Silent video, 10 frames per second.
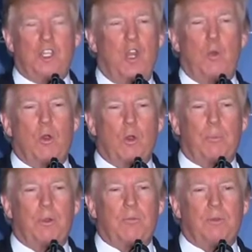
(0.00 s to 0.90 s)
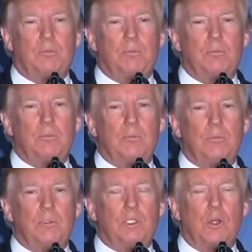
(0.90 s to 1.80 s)
They don't want to approve them.
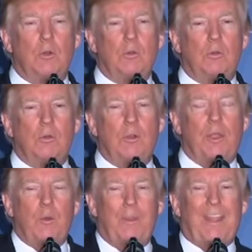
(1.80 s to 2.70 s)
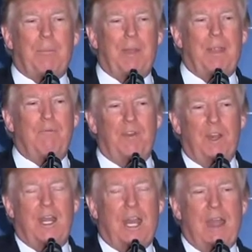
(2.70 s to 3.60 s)
So then we get blamed for
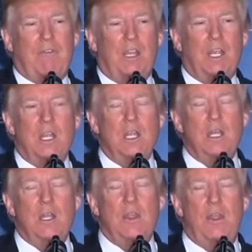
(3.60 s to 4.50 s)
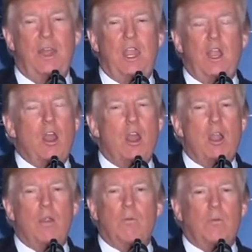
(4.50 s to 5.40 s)
not having.
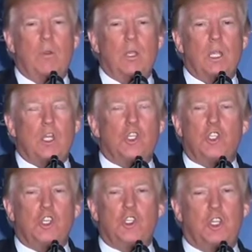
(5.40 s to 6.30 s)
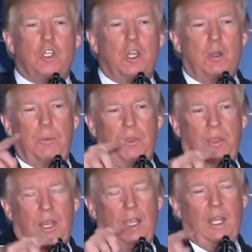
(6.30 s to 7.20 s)
It is just a terrible thing.